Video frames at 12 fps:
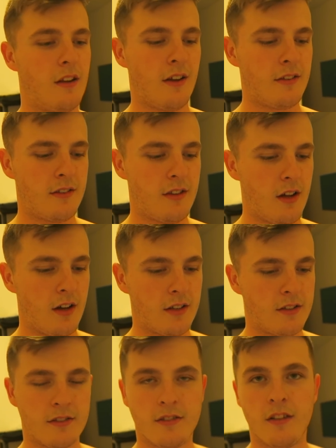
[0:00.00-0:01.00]
I
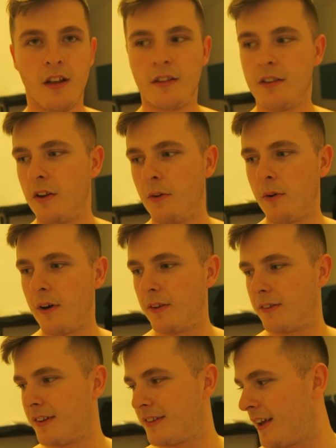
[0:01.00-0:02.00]
don't know
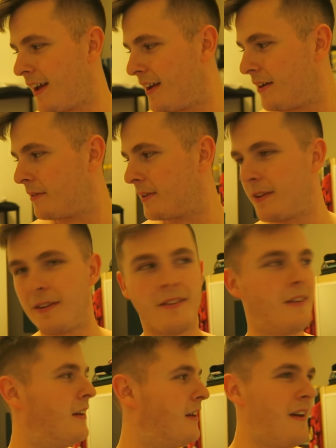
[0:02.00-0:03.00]
what to say other
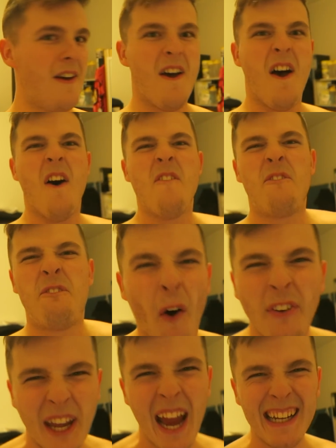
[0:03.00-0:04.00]
than
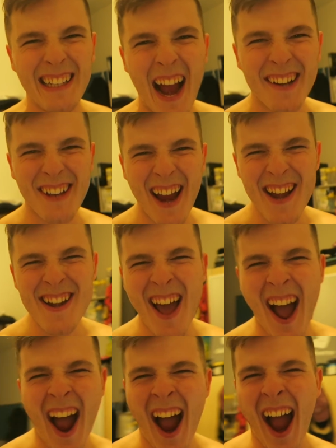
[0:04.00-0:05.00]
fucking get in
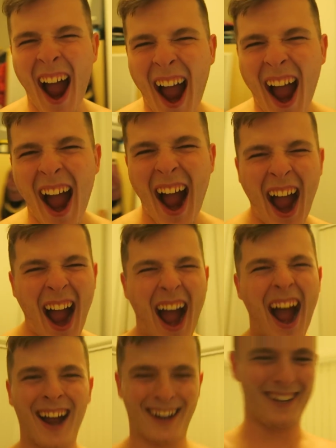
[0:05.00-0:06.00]
there!